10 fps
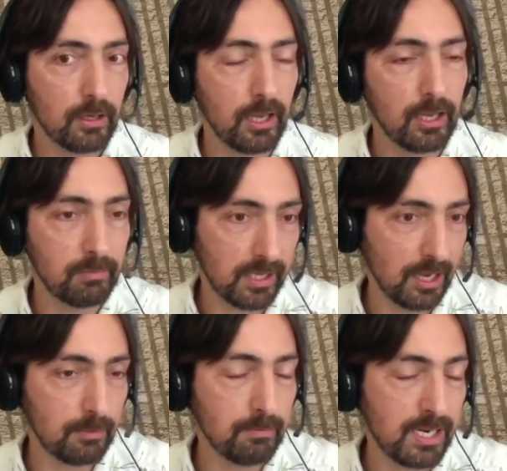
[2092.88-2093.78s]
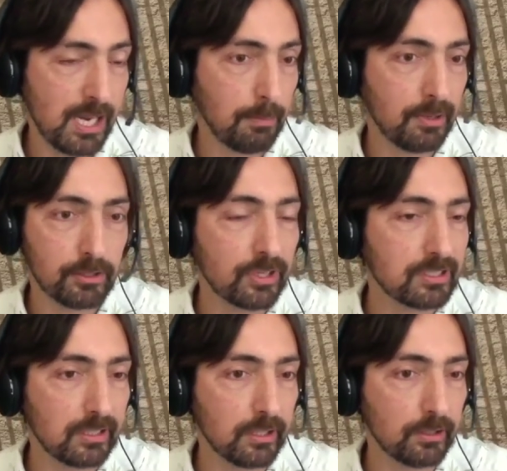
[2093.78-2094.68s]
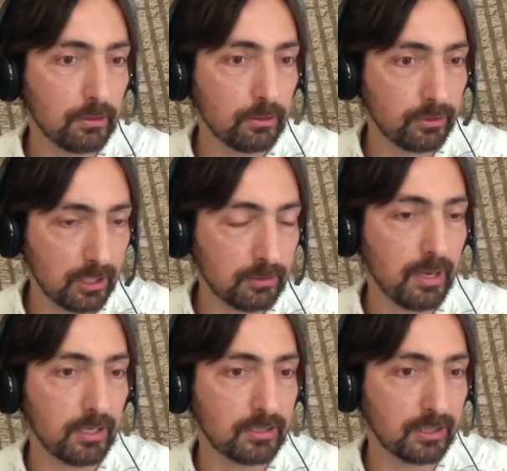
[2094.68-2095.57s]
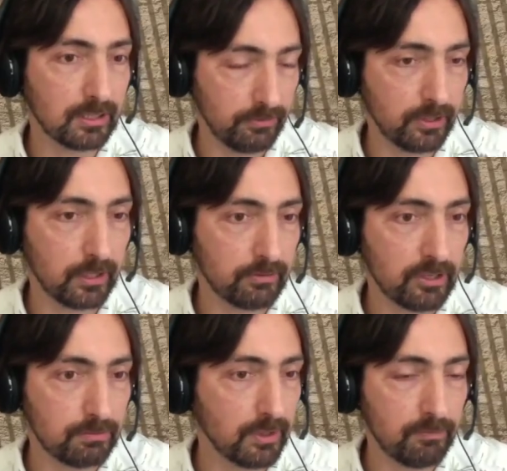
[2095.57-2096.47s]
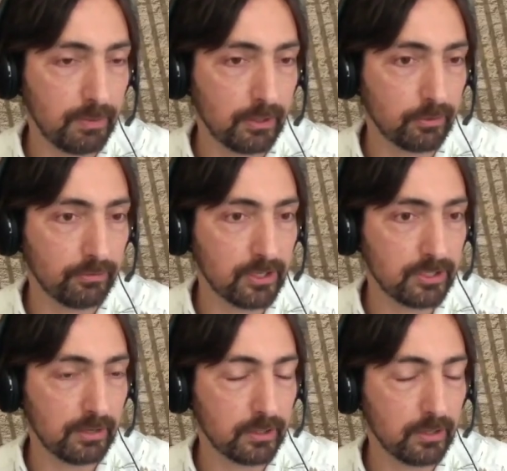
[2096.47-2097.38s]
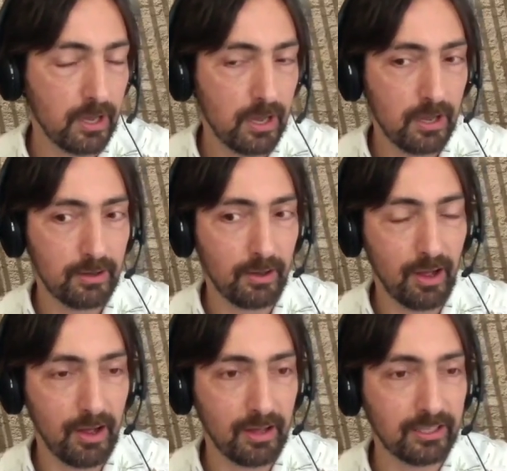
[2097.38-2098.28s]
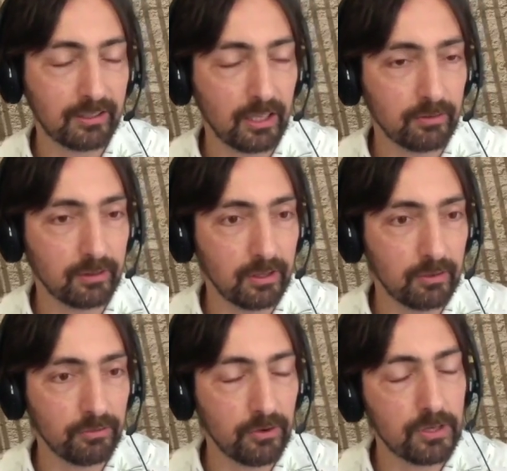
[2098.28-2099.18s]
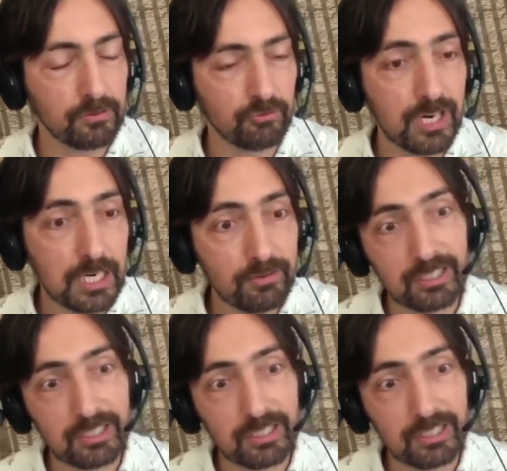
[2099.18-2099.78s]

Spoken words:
in Minneapolis recently, Google did make a significant investment. They built the first ever, I think the first really, really